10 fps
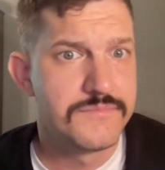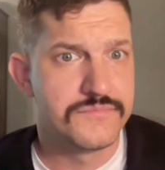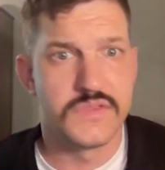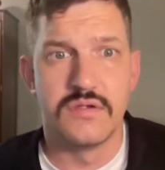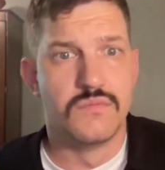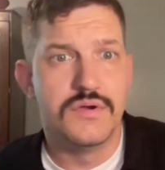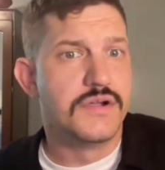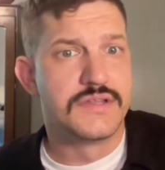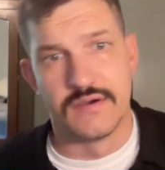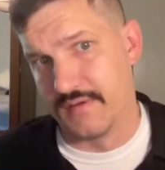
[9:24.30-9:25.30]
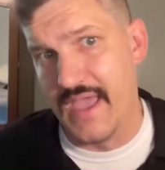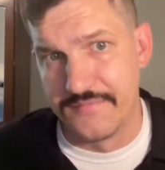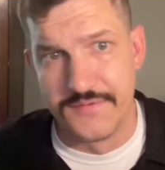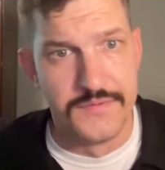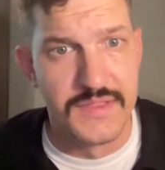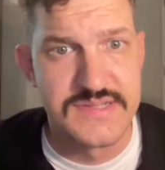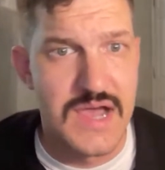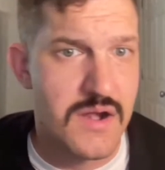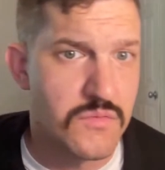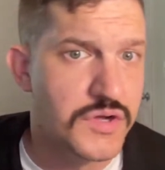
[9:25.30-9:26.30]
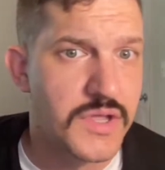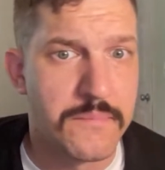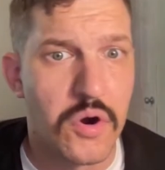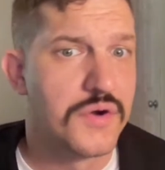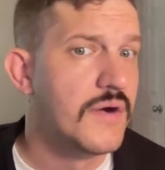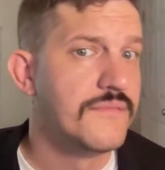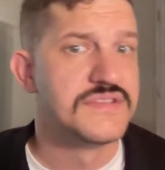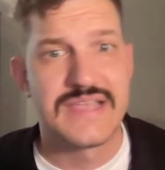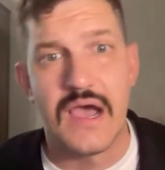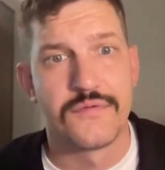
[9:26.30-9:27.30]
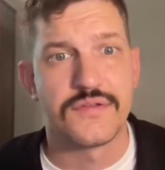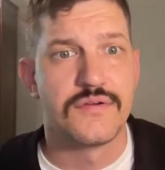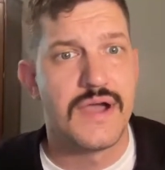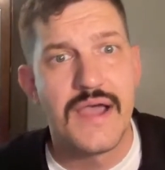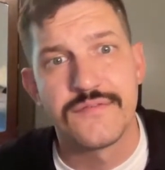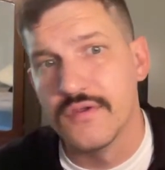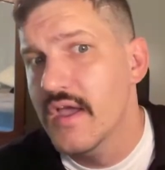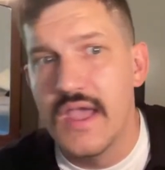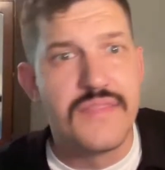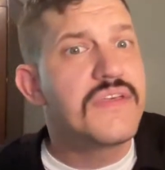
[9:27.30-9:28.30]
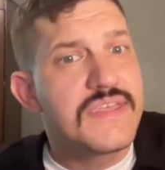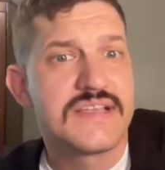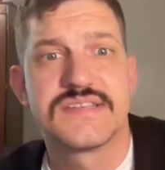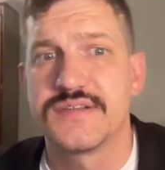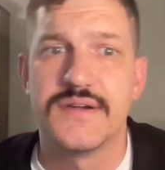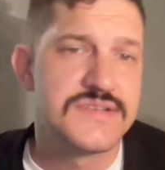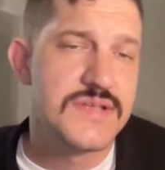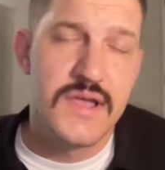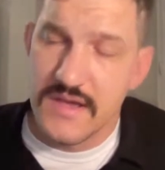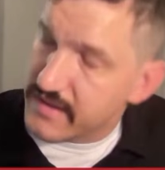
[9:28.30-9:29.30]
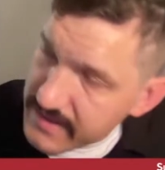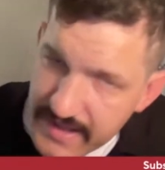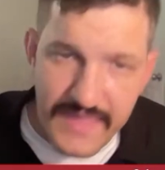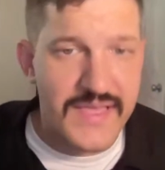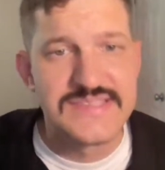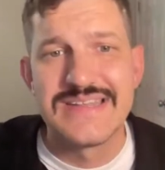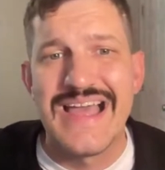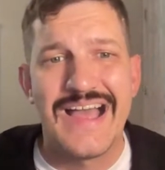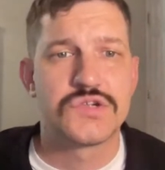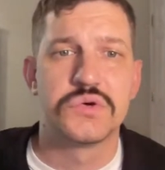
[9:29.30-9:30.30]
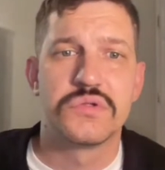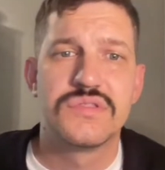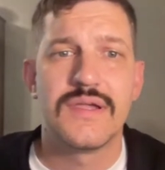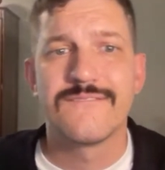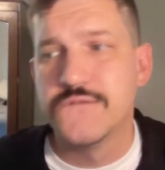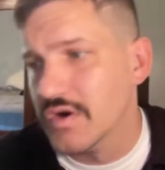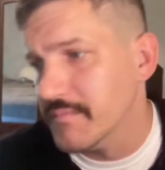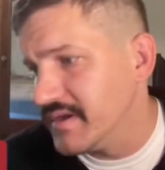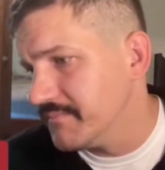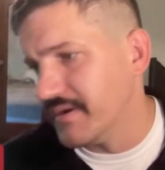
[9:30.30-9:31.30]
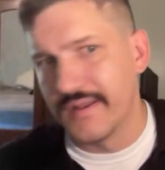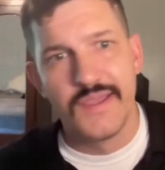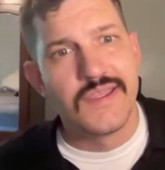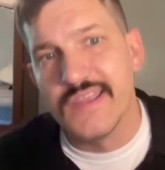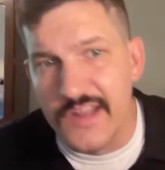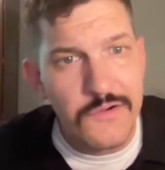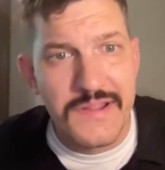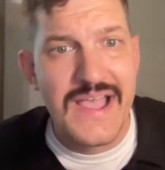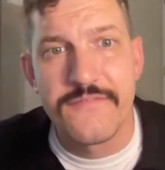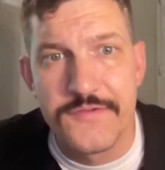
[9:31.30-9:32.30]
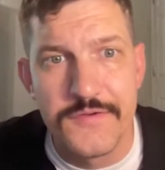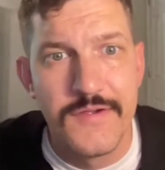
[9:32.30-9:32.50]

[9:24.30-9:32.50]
You really don't have to. That's not really a part of the South. You don't have to. And the yes, sirs, yeah, that's a natural thing for me, but you don't have to.